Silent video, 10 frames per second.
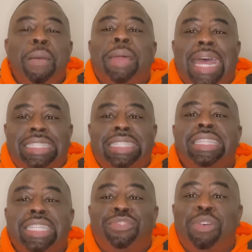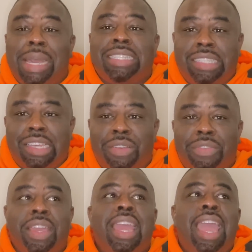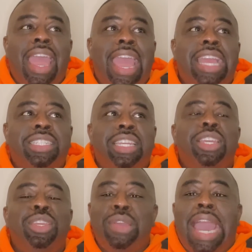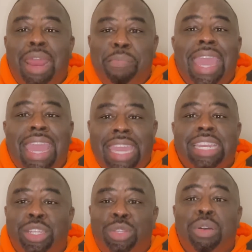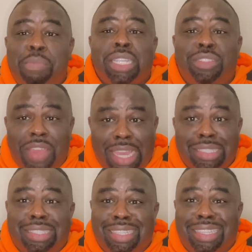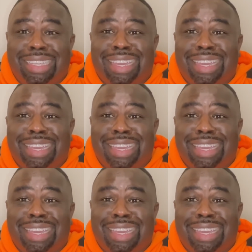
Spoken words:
But I see this for myself. Ashley, you got it bad getting into a bitch face.